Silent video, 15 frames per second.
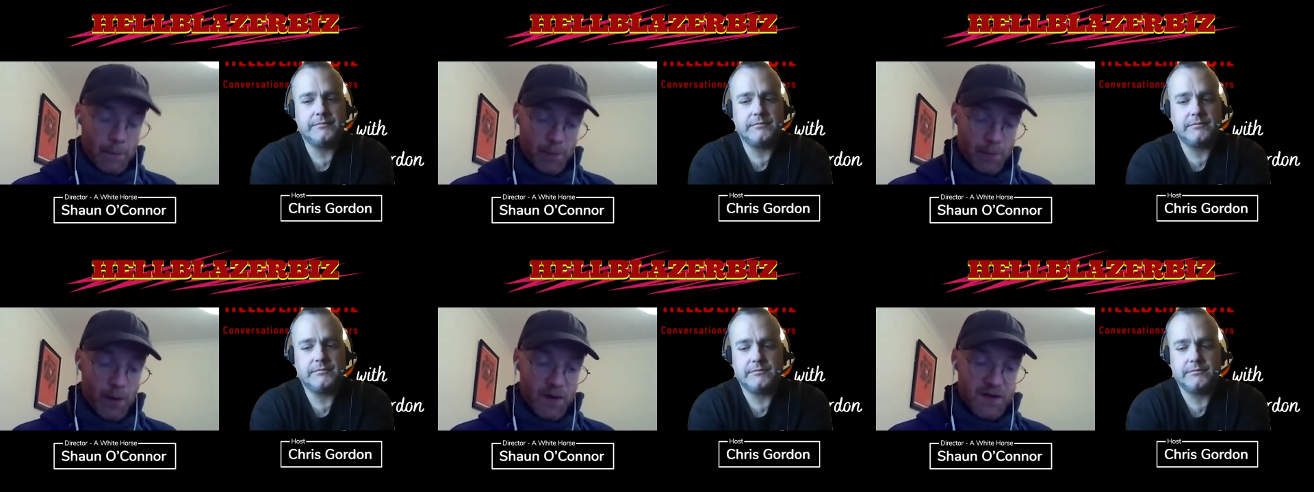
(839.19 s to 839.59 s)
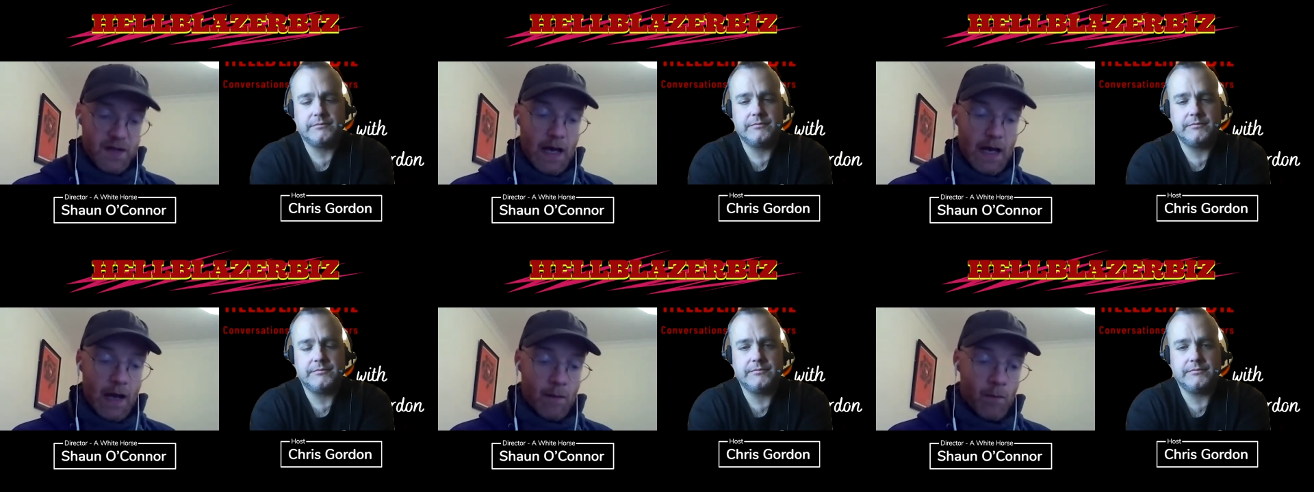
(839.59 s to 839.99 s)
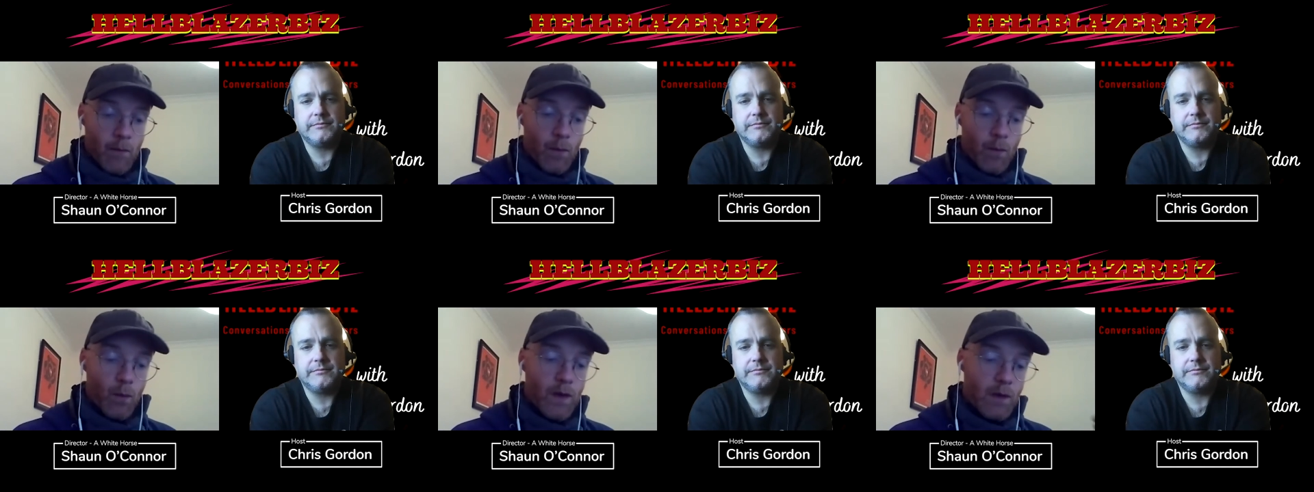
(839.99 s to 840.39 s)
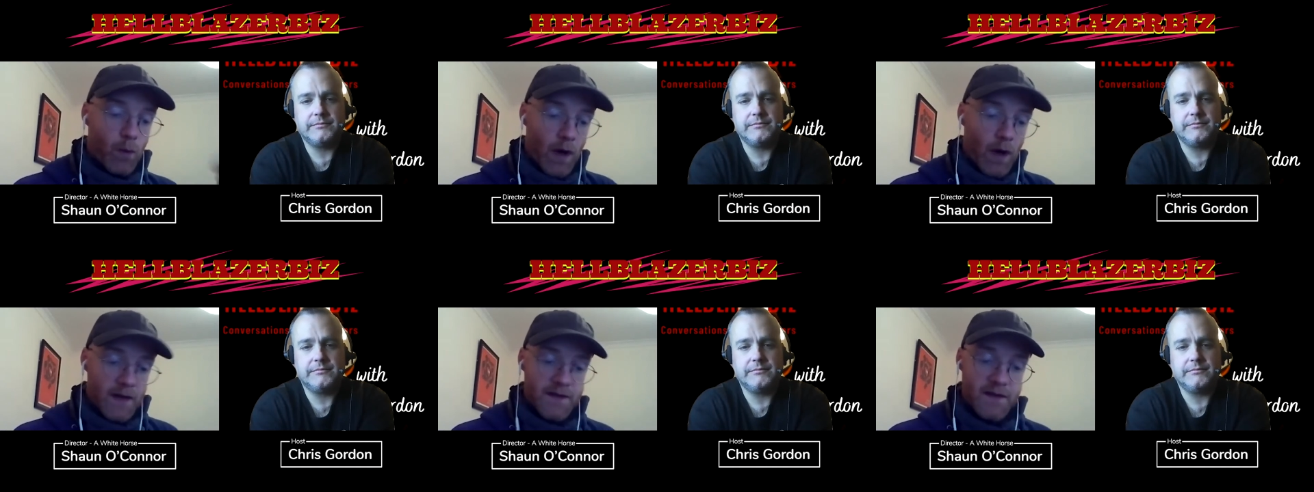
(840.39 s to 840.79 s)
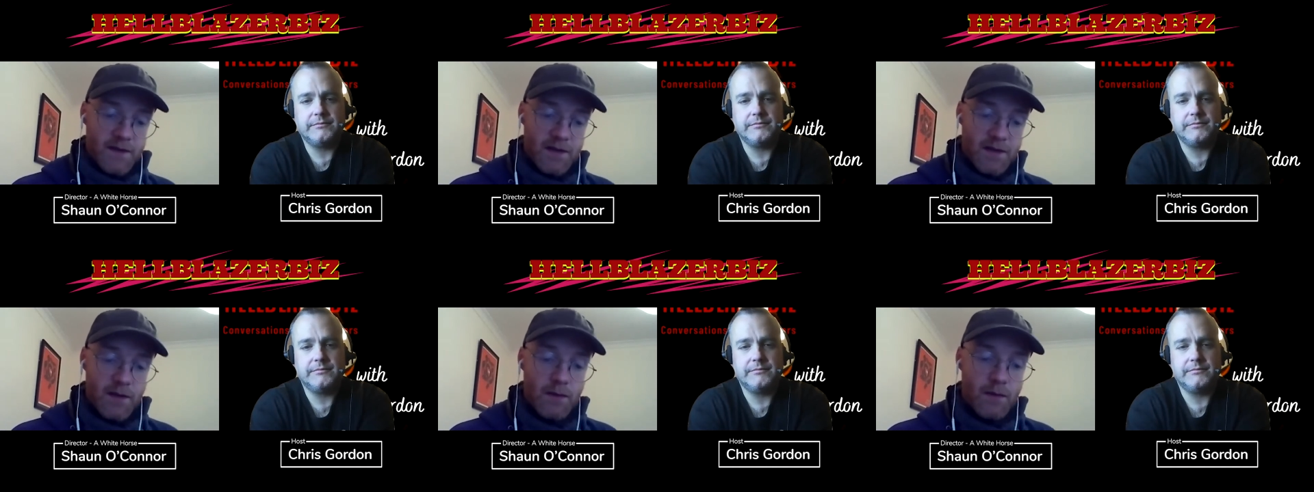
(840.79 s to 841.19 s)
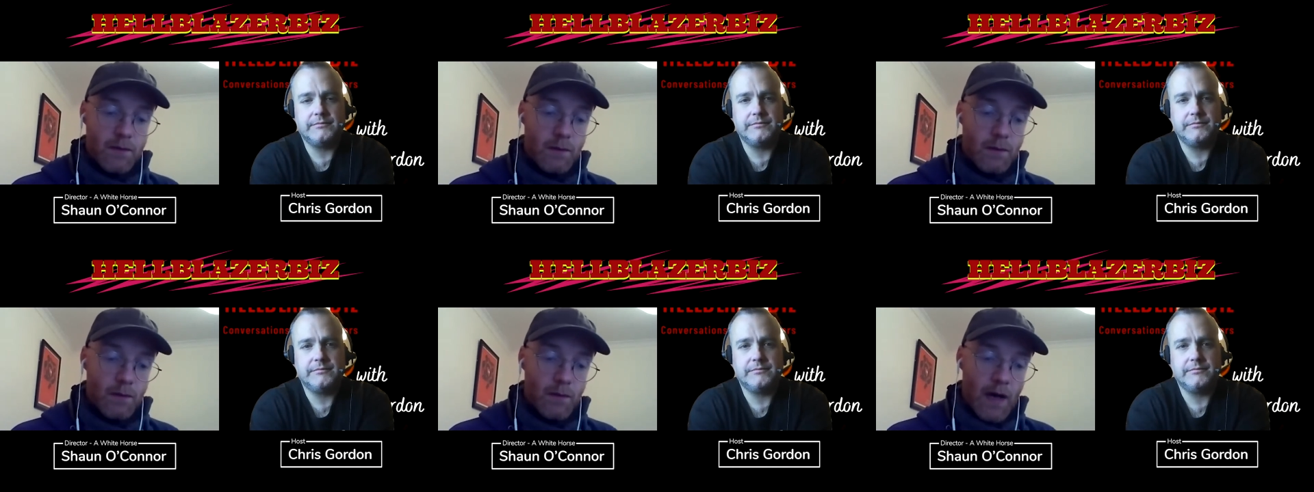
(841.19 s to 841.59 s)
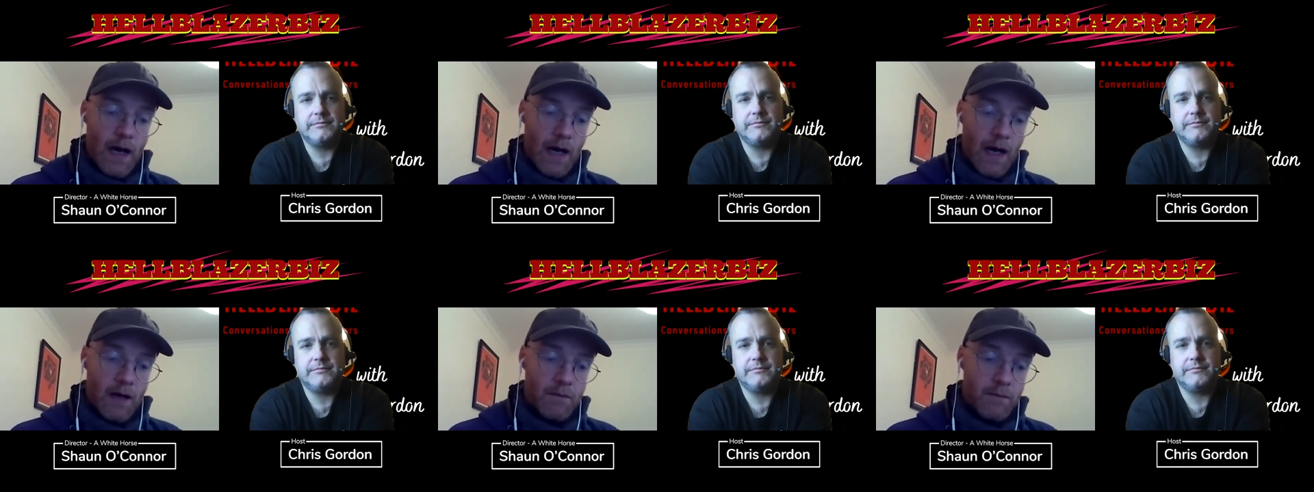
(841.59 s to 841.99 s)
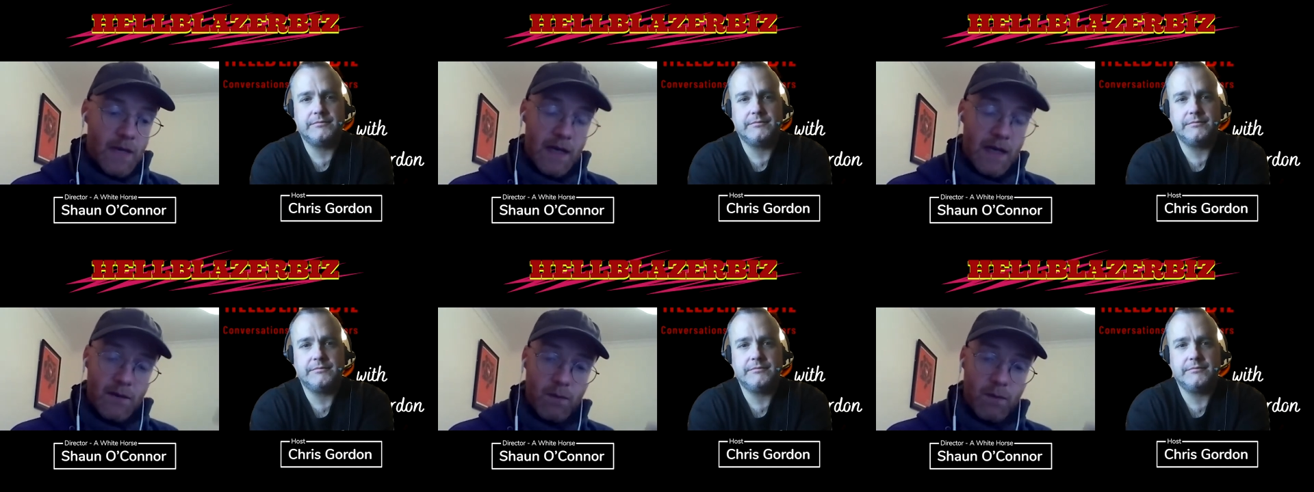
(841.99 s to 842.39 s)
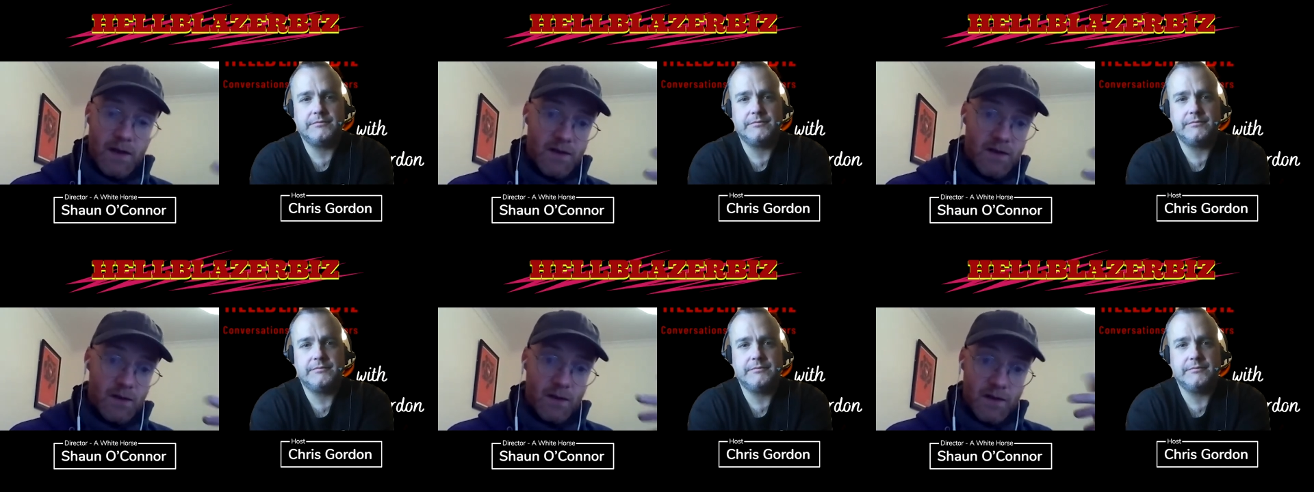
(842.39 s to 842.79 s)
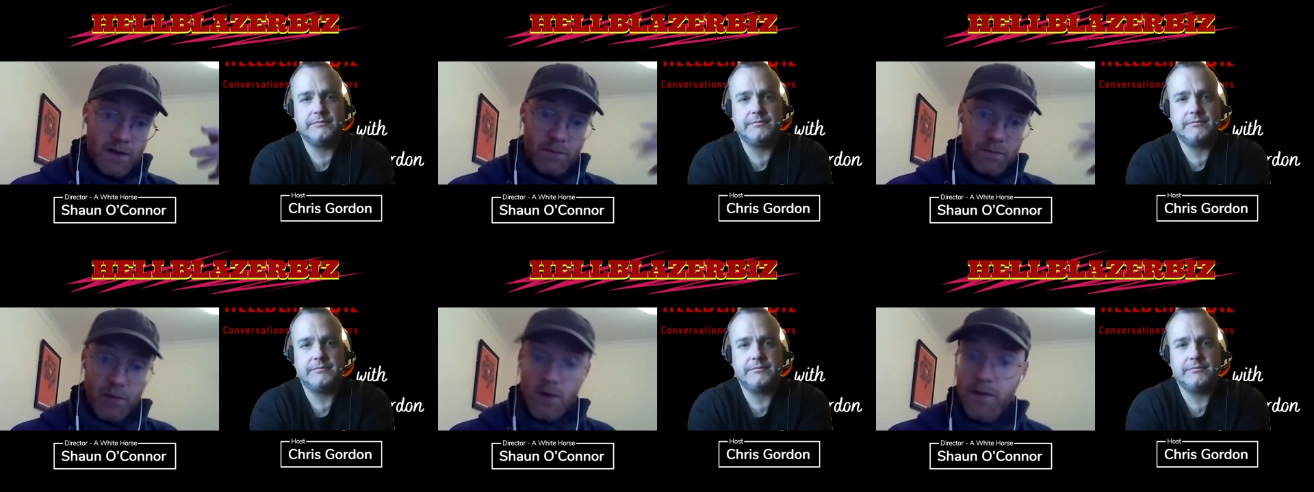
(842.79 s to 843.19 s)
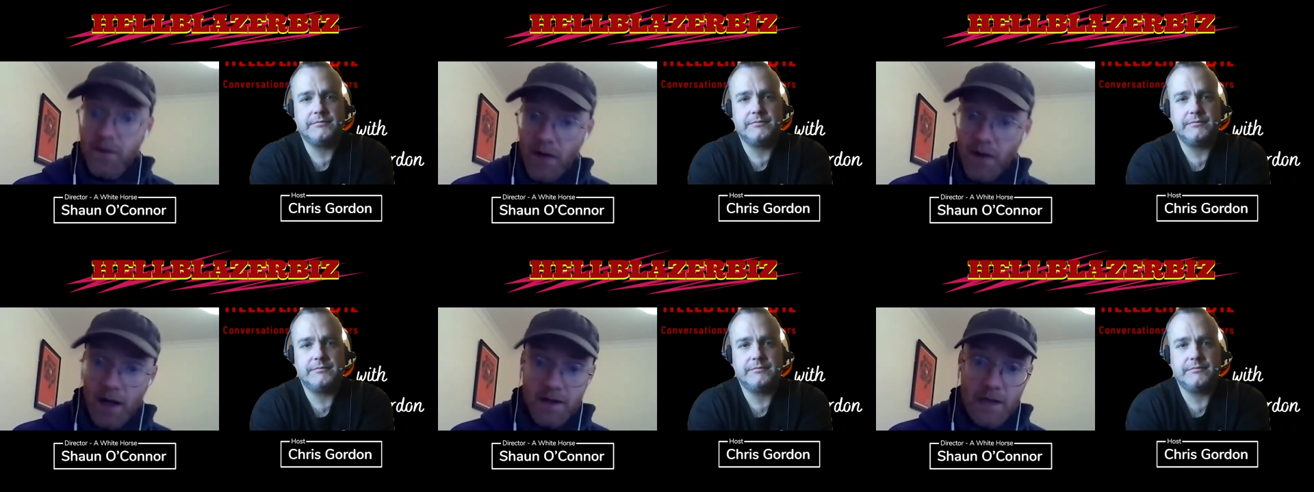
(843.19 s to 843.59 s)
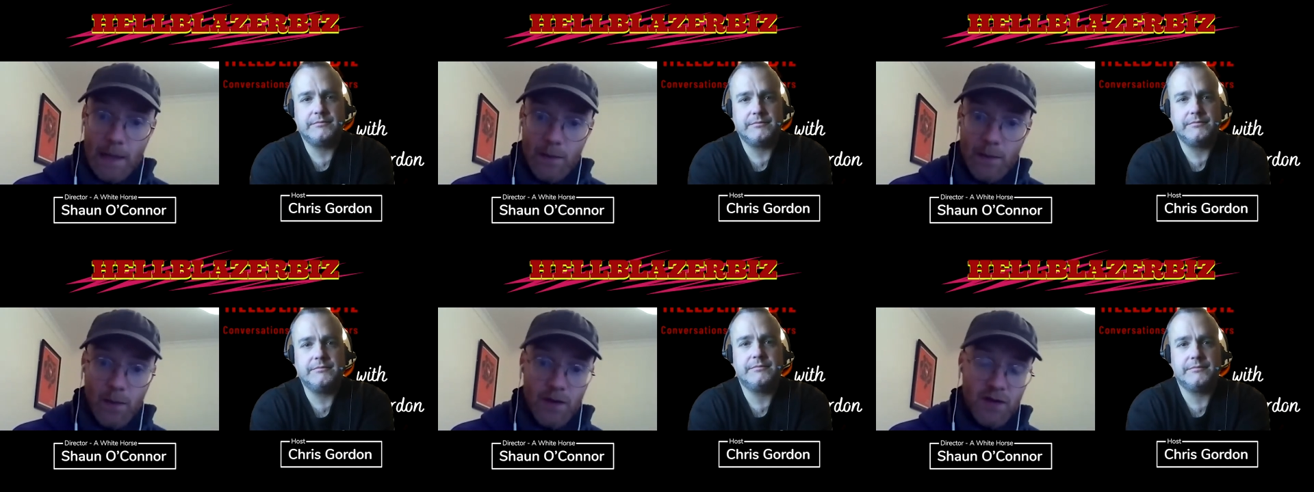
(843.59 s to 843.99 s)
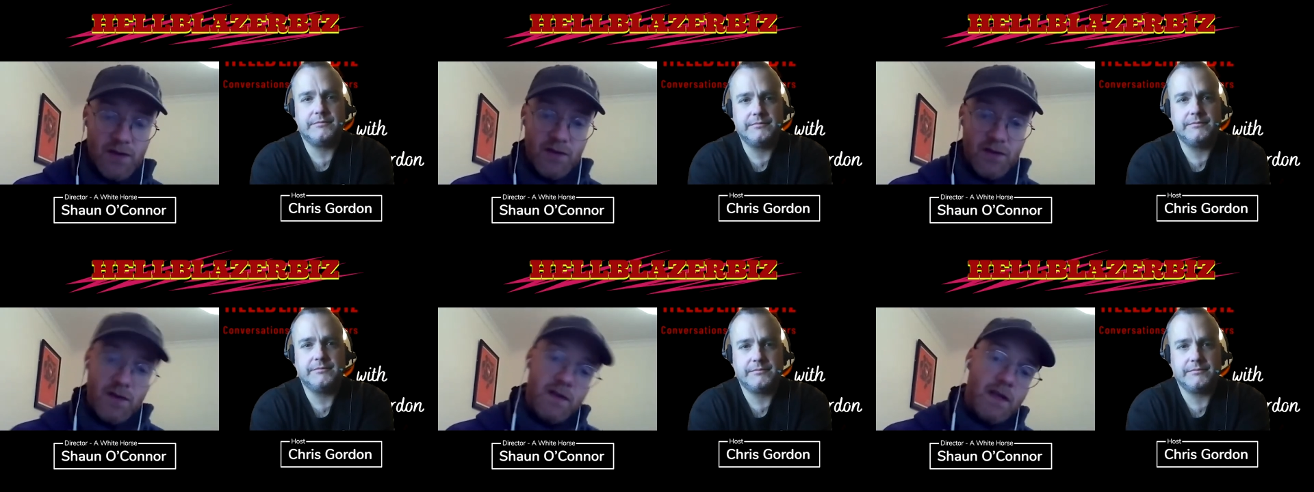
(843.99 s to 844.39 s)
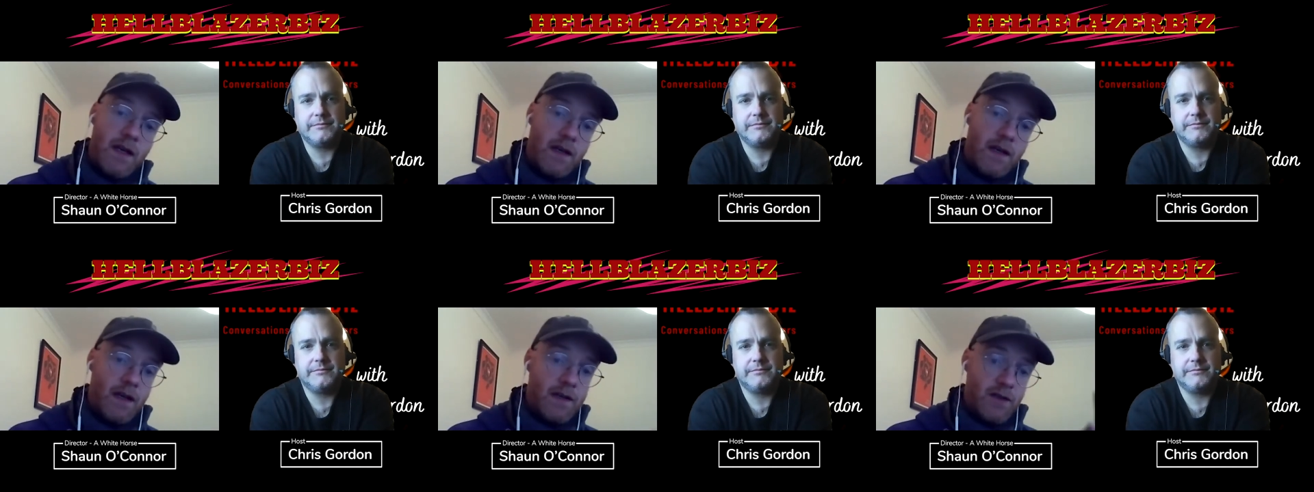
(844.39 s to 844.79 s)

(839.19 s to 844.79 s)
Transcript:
Speaker 1: But we wanted to make what is known as a proof of concept, which is just like it's